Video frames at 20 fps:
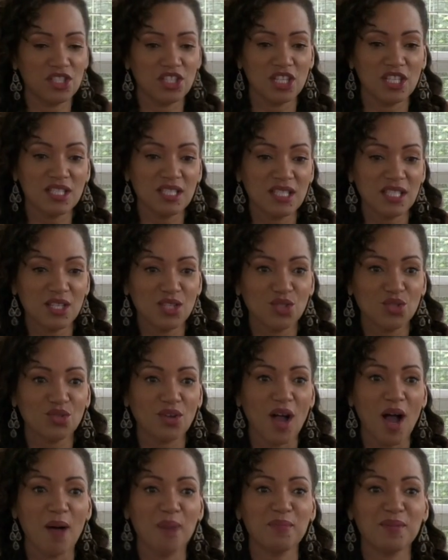ginseng
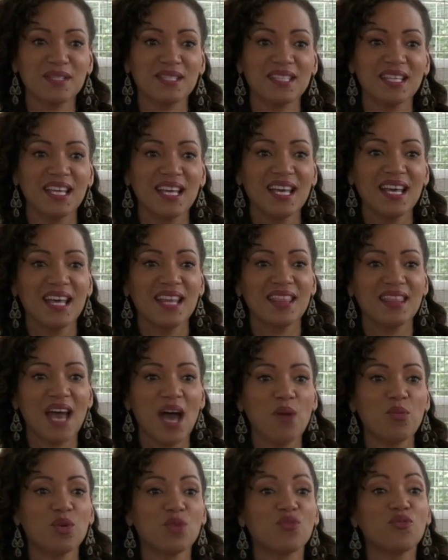drops
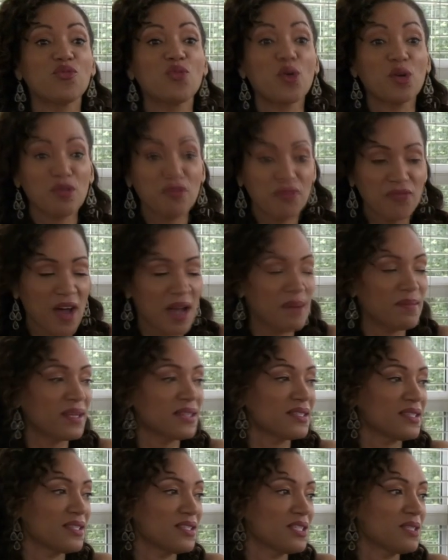that would fortify my
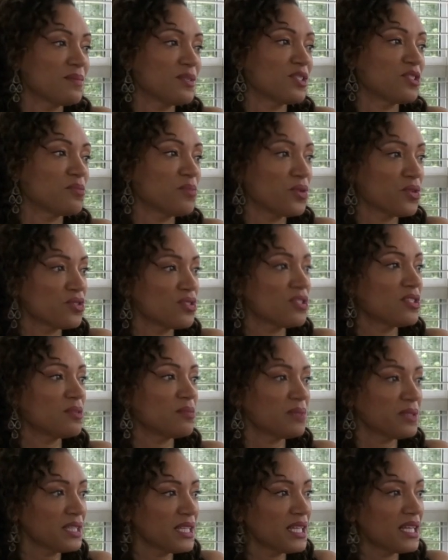system as opposed to
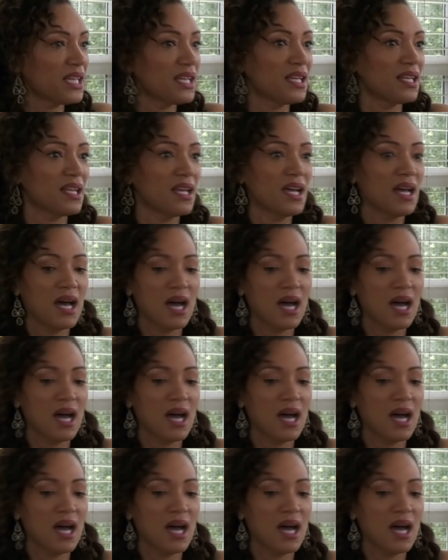deplete it.